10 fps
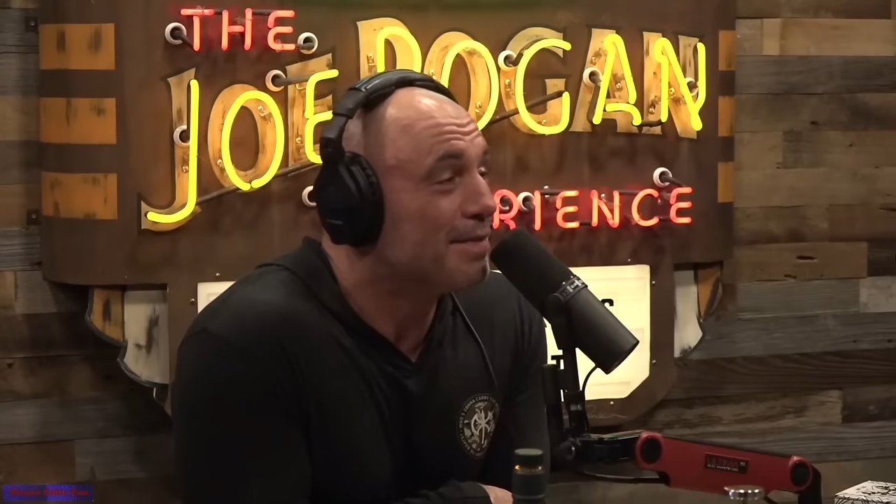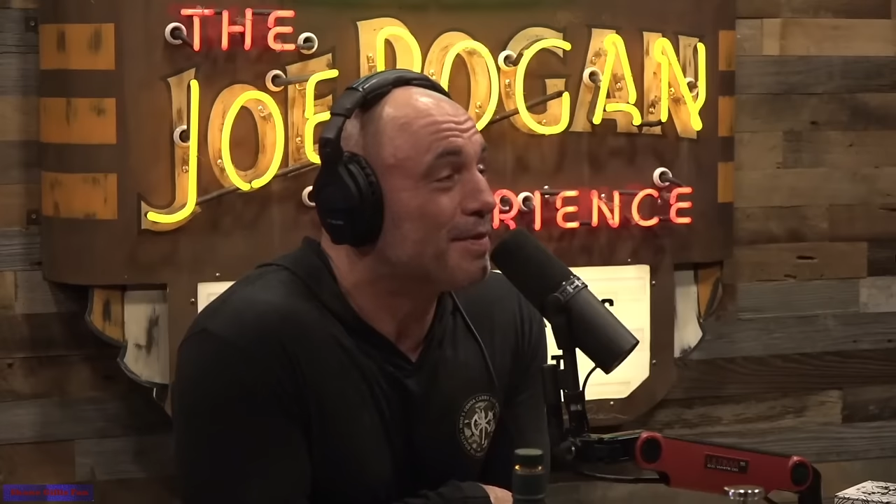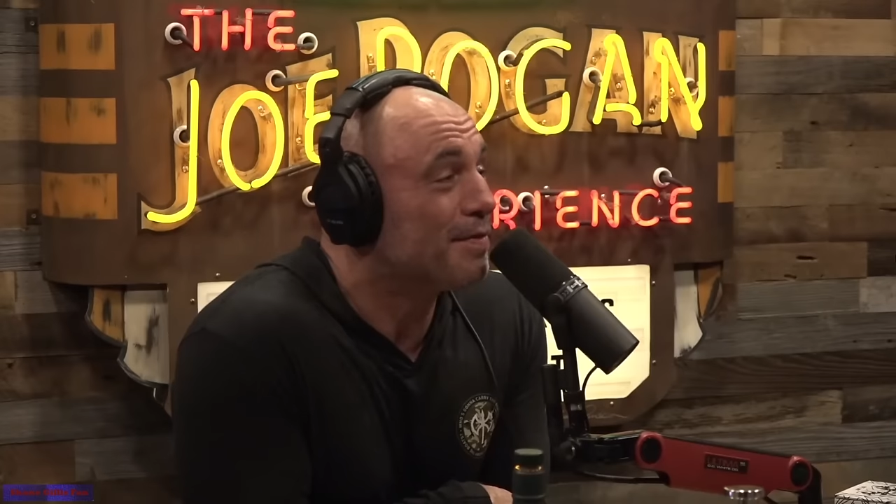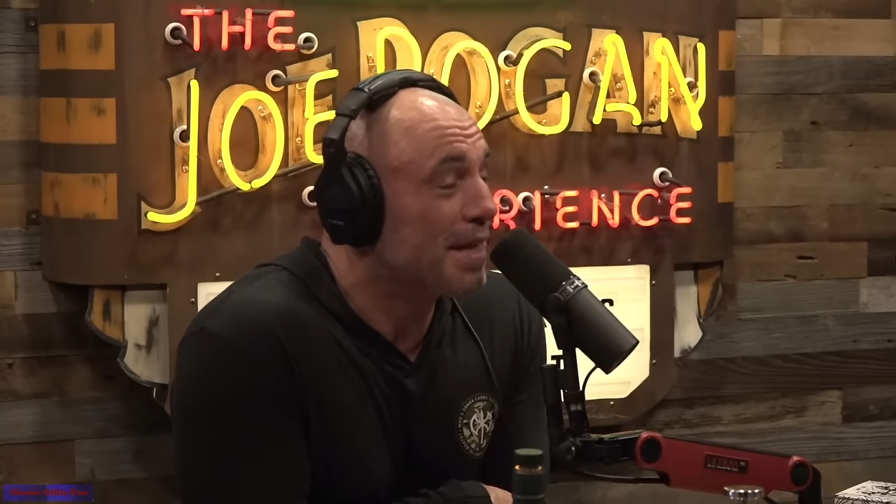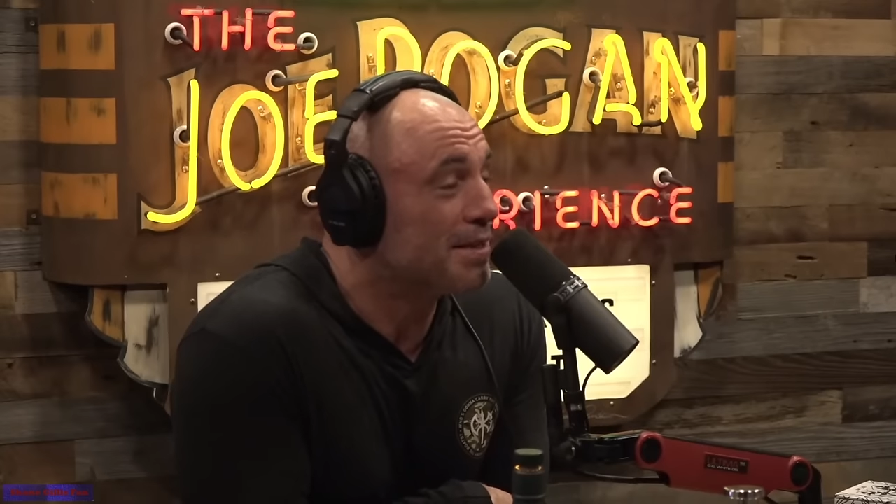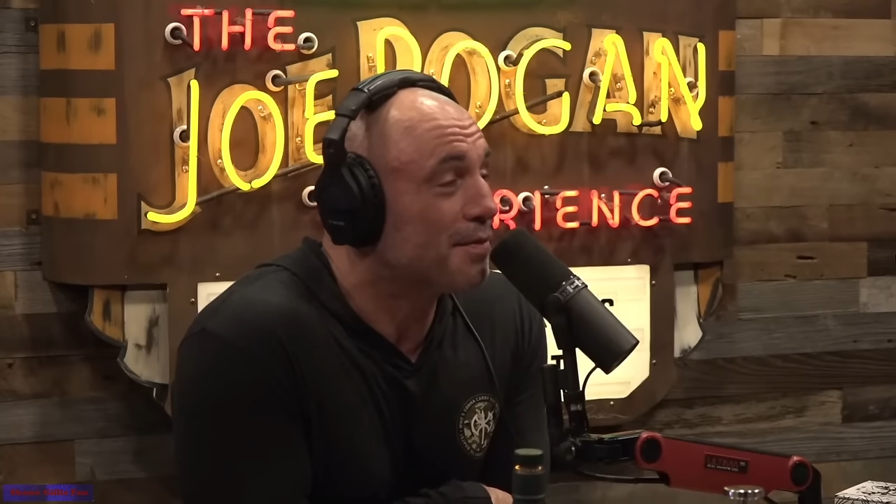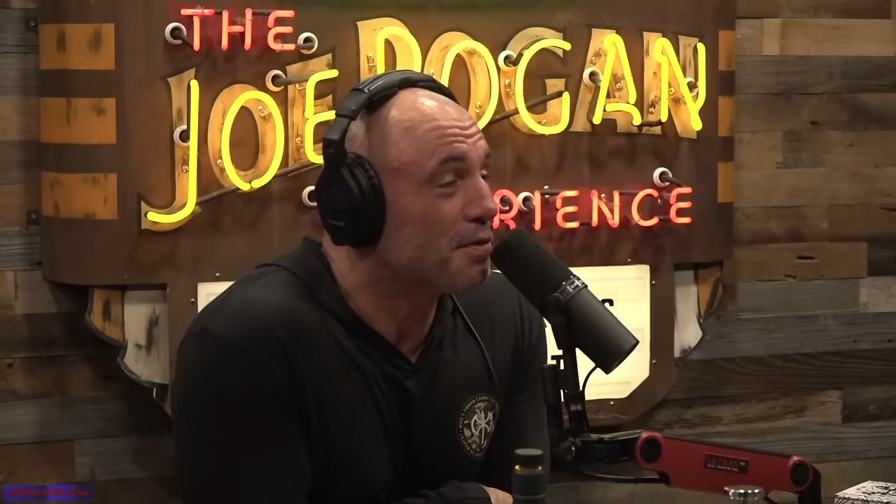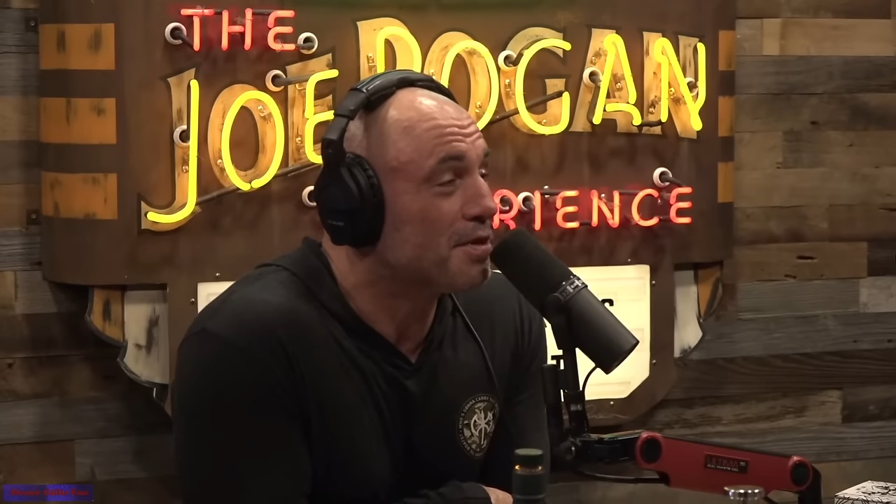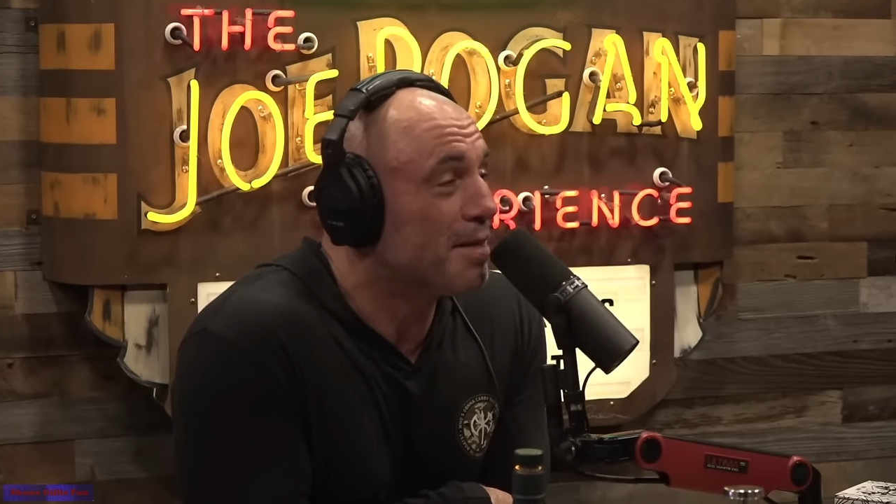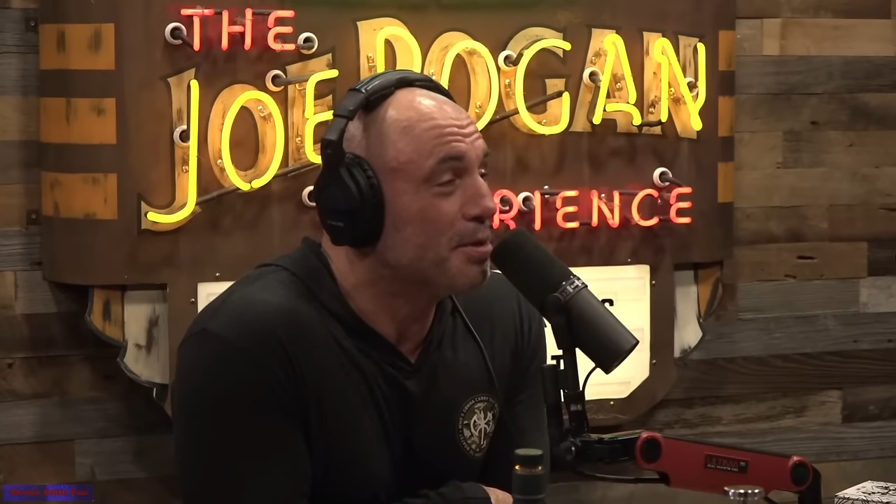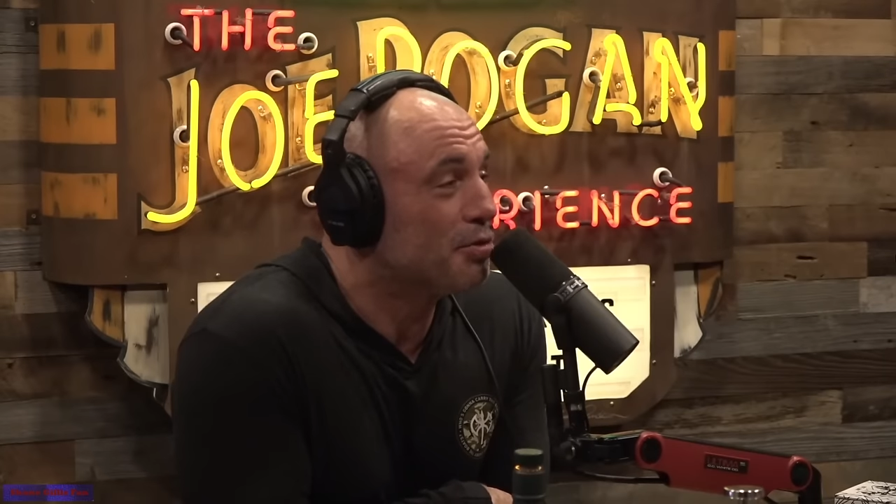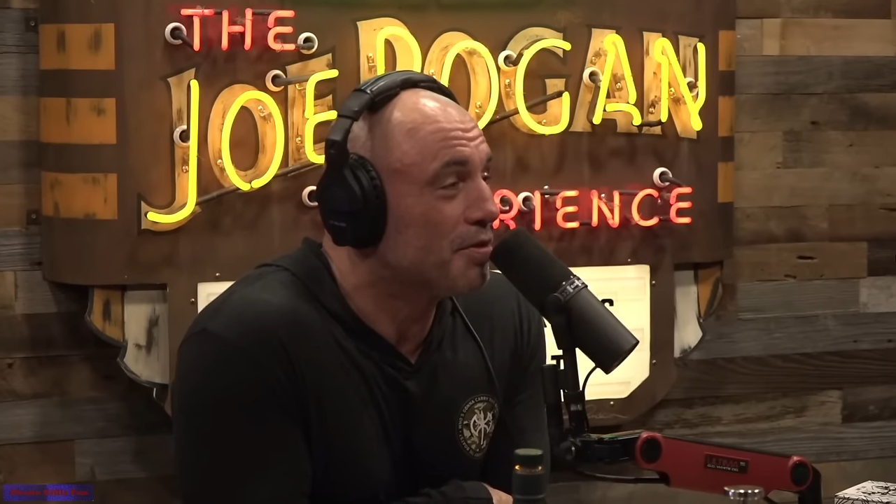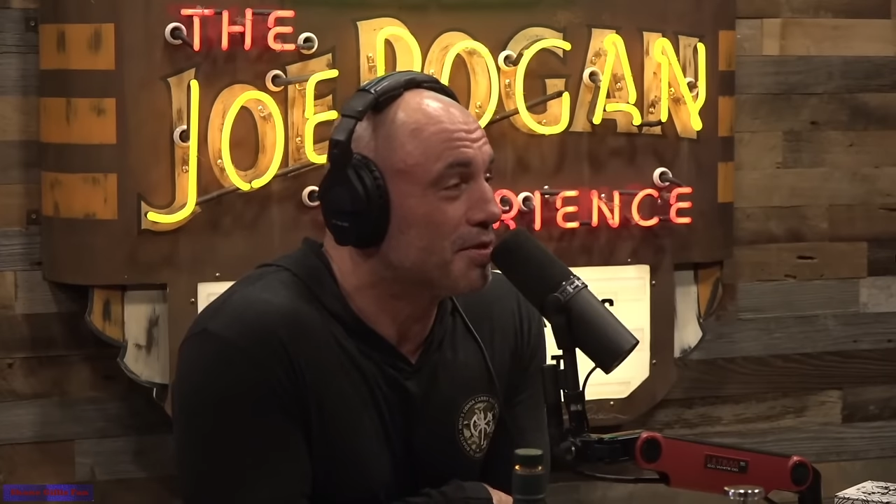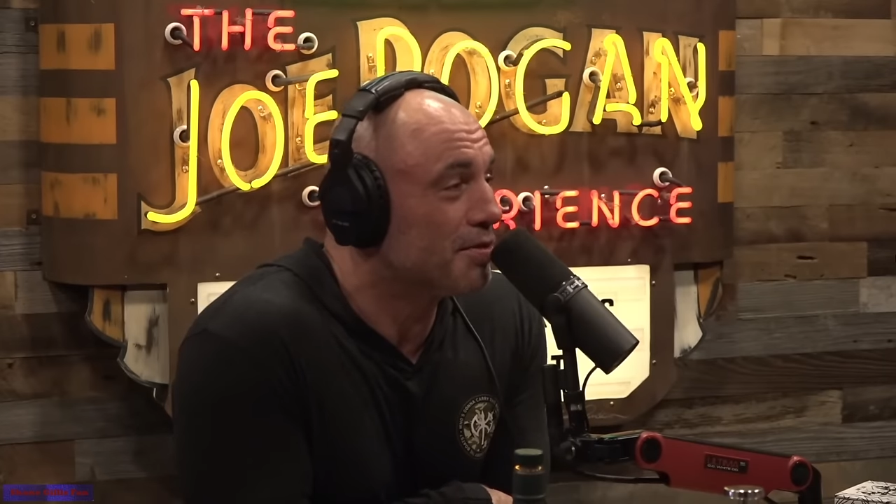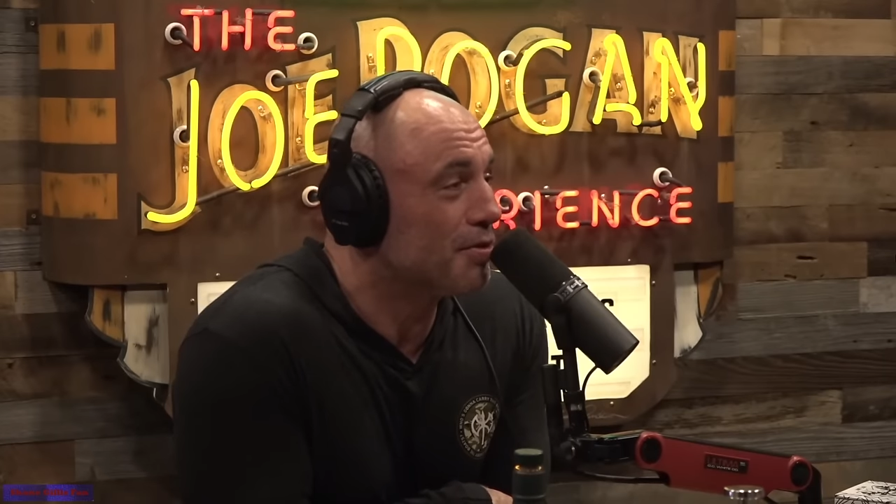if that's the first time he
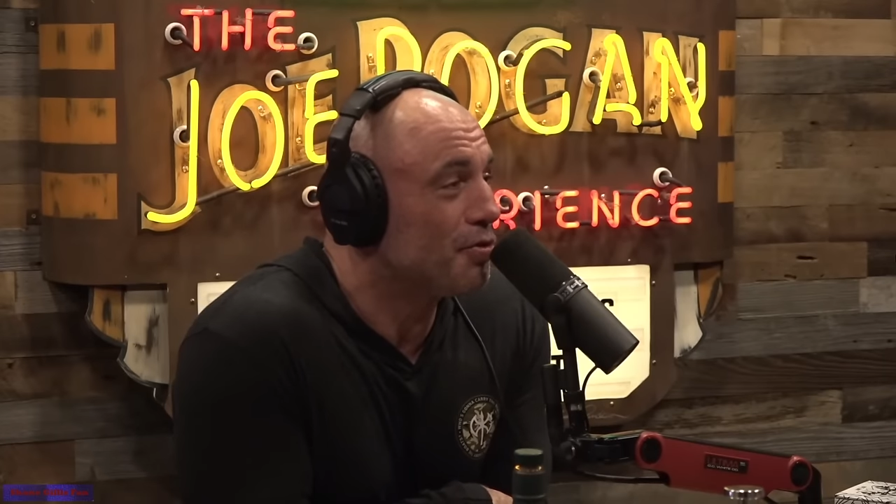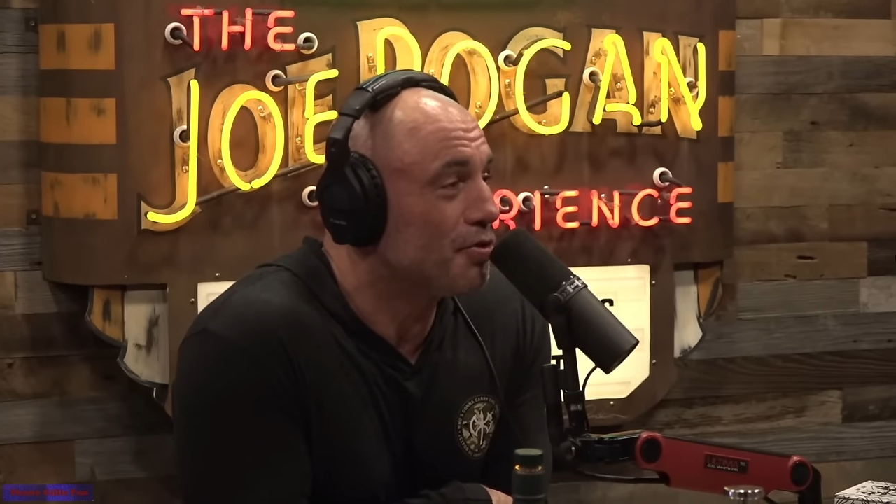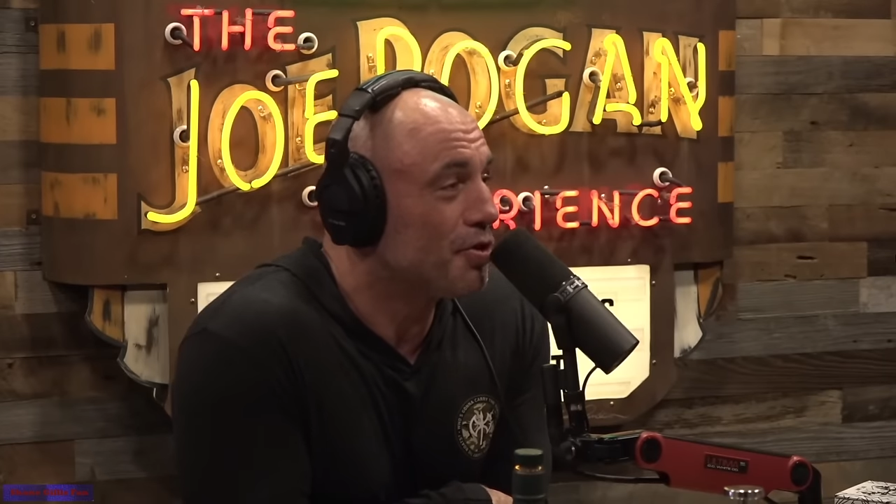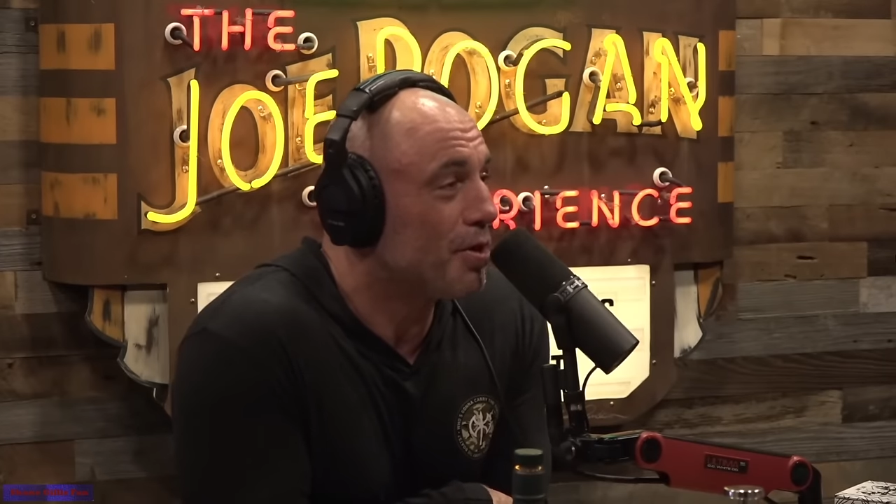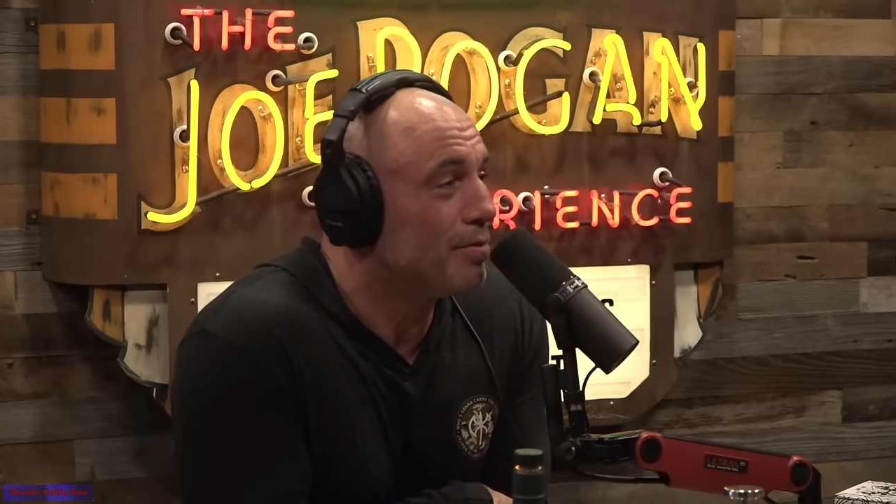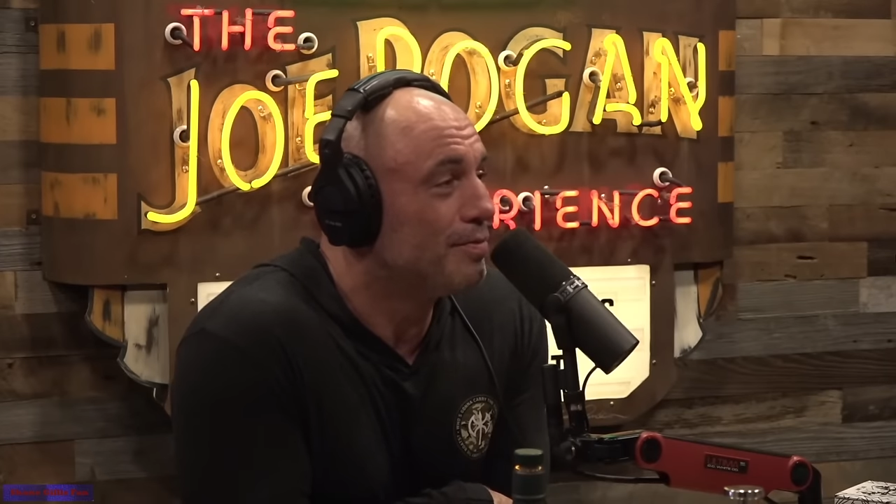drinks is on your show.